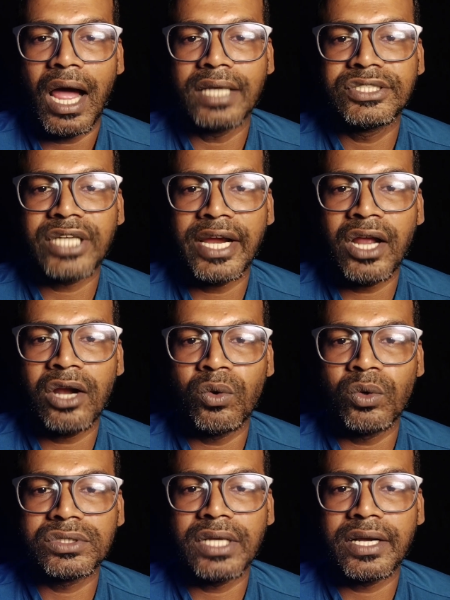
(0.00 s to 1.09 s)
and China
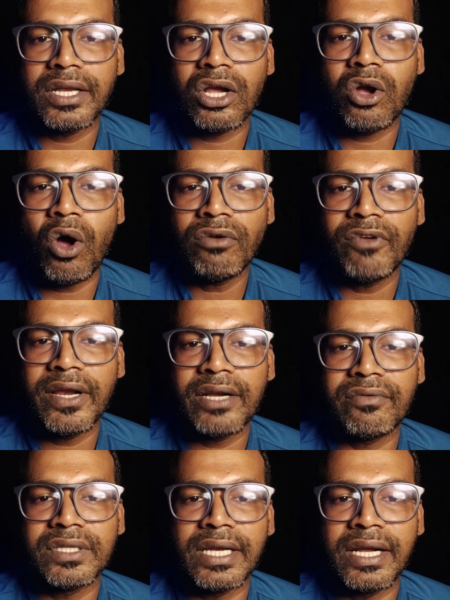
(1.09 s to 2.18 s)
knows that a
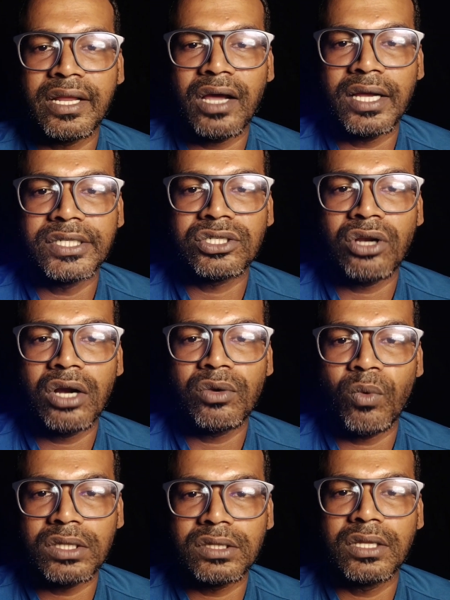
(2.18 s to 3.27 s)
conflict with India is not
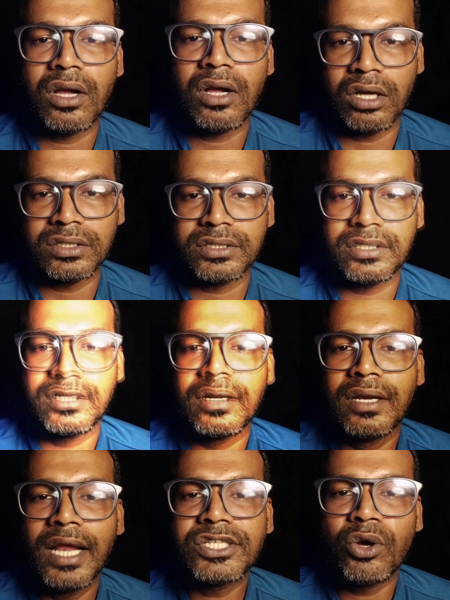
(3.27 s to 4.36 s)
worth the cost.
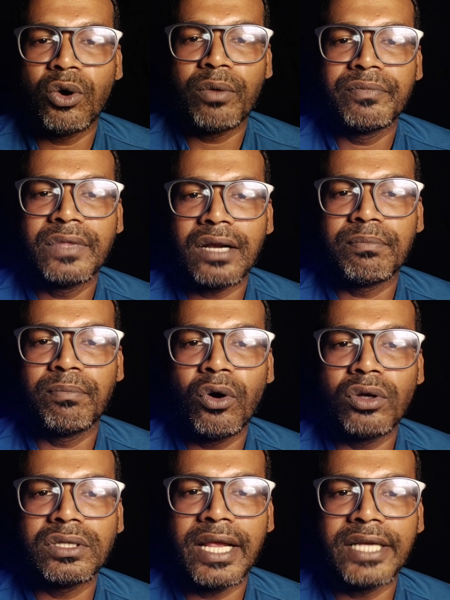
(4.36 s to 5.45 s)
Let's hope that
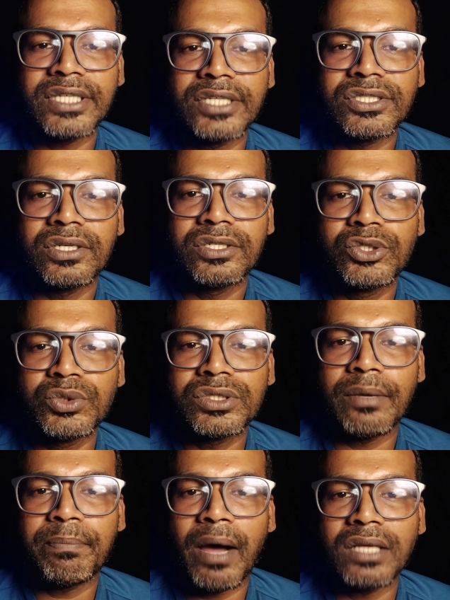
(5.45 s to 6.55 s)
both nations choose
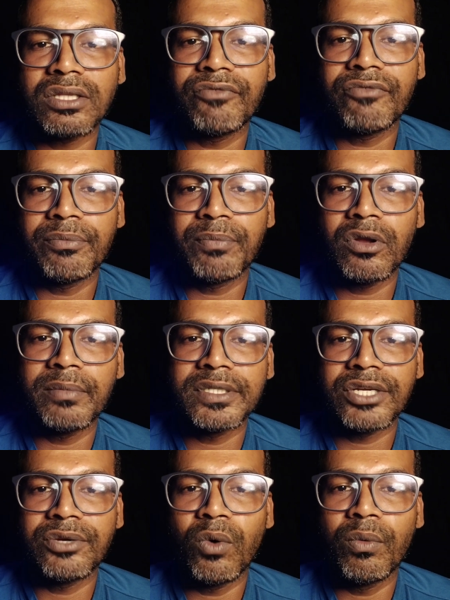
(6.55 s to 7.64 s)
the path of
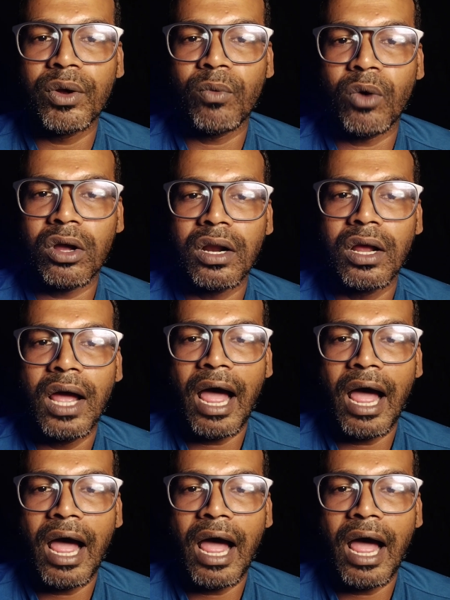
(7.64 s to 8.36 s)
diplomacy over war.